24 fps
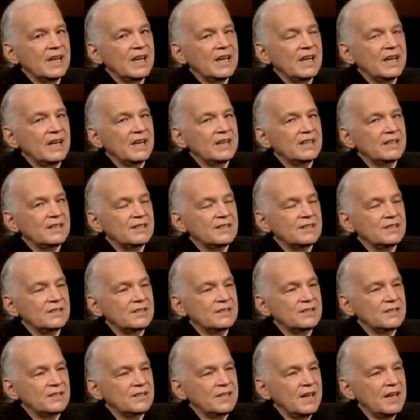and
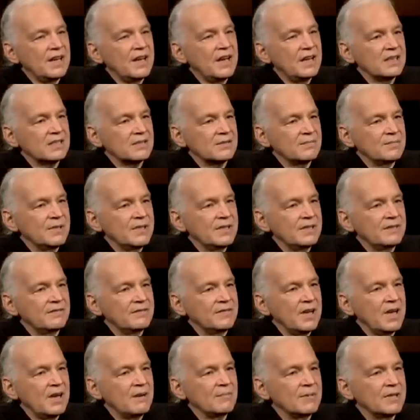they asked me, the
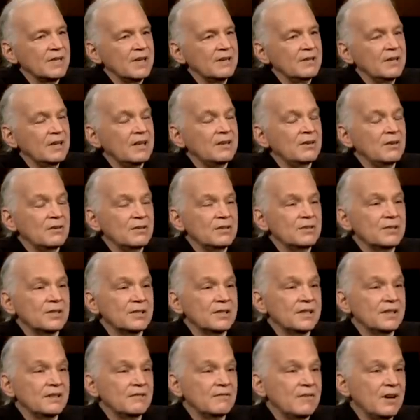family, and I don't usually
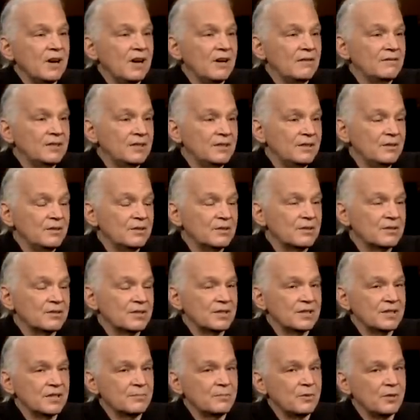get involved in news, of course.
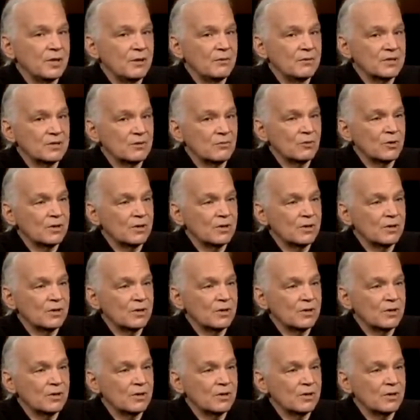At this point, I wasn't.